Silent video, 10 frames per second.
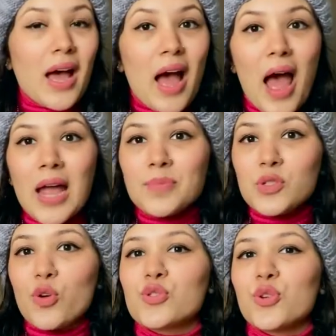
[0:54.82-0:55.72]
I am
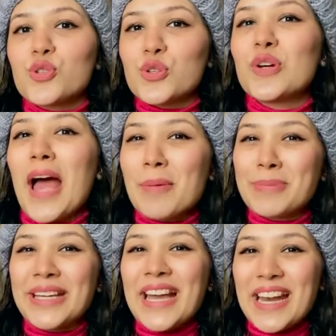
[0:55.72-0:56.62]
so
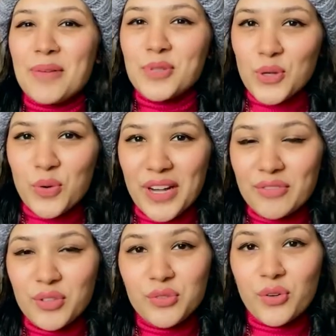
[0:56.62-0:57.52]
happy and I'm so
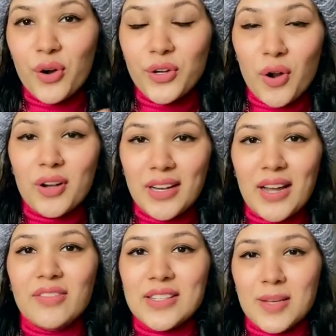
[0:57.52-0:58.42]
grateful for your
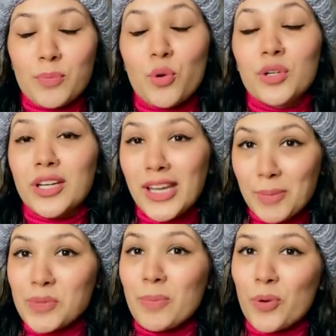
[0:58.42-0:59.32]
love and support. Keep
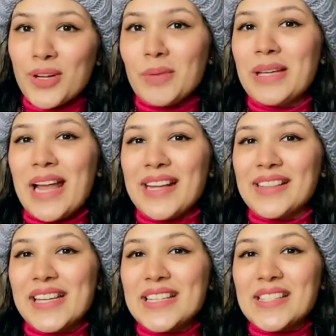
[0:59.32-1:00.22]
supporting me like
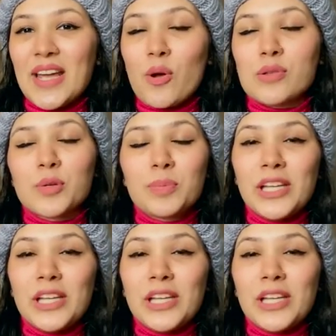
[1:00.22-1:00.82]
this. And also please